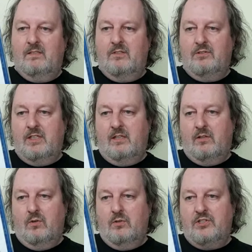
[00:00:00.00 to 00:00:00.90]
dodgy
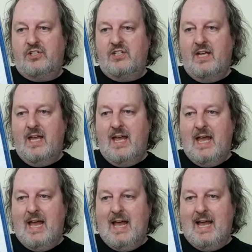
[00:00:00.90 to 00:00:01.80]
thoughts,
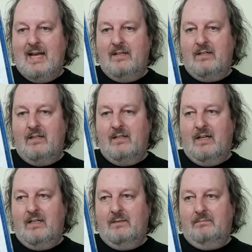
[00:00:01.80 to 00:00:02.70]
and
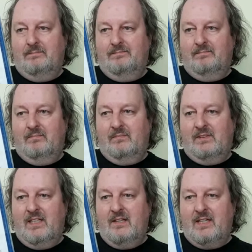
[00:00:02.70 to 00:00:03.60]

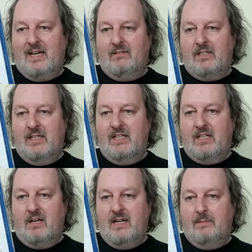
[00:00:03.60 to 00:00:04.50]
the other character
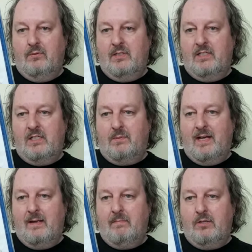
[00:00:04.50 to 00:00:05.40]
is unable to
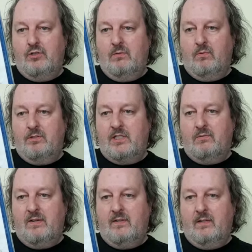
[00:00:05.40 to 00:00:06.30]
display emotion
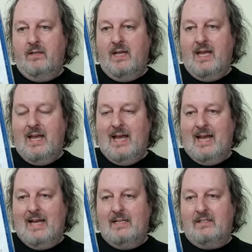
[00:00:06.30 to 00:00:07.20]
whatsoever,
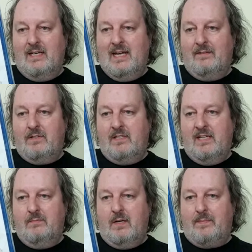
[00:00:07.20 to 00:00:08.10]
and they have to
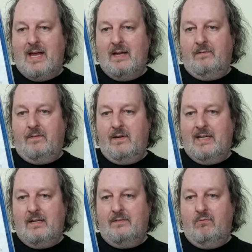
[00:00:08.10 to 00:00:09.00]
team up and find
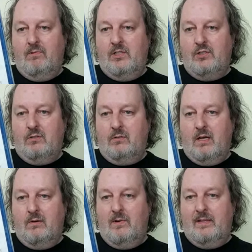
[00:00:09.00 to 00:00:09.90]
out the
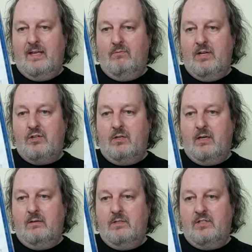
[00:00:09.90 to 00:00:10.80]
original where the original
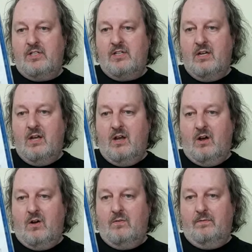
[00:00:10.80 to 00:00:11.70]
owners
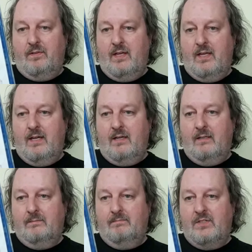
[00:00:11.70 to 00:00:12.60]
of the
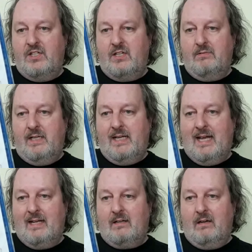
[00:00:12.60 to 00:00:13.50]
stony
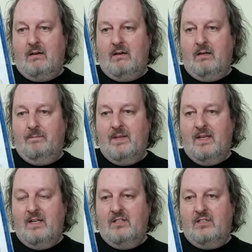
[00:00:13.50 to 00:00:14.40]
cat are
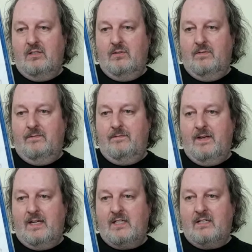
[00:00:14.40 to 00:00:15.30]
to
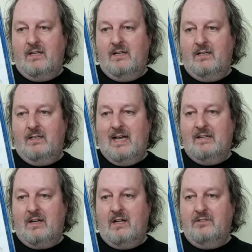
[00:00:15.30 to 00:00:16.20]
fix
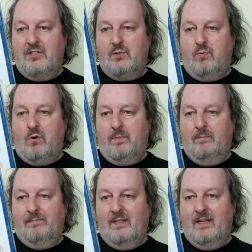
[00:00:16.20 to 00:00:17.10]
and unswap
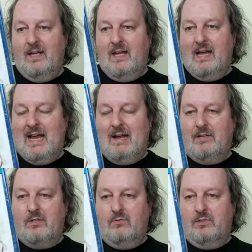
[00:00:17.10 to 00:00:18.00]
how
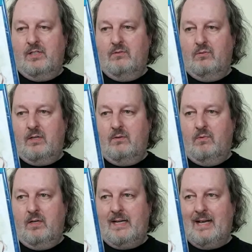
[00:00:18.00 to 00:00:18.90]
it all going to
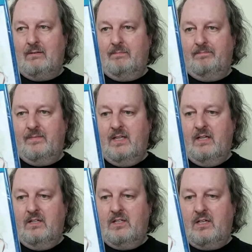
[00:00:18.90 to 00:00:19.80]
work out.
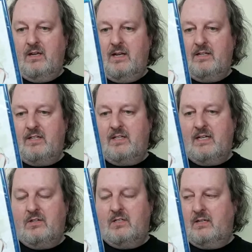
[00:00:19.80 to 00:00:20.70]
So yes,
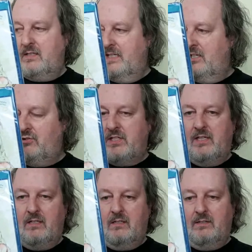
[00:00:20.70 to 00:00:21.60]
sounds like an
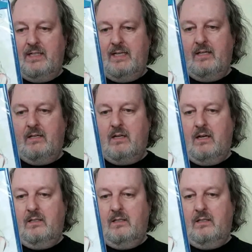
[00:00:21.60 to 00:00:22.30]
interesting idea.